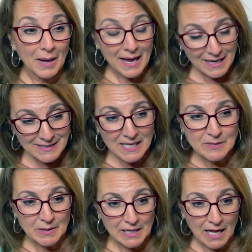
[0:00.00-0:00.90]
my
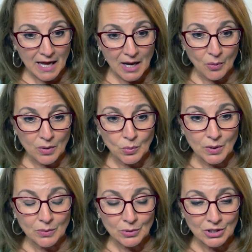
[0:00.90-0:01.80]
ex-husband and I, when
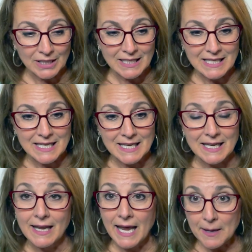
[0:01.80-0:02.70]
we were
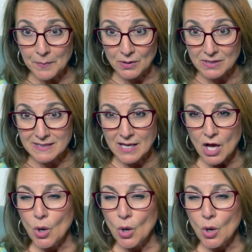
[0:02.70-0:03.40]
in Naples,